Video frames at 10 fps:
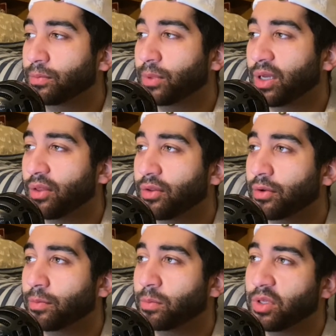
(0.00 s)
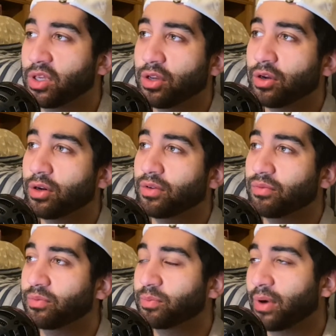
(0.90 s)
another year of
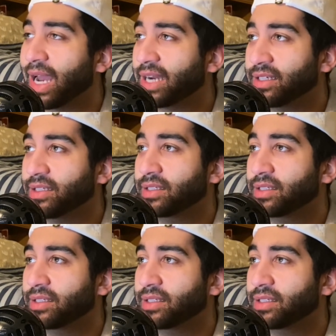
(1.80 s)
practice.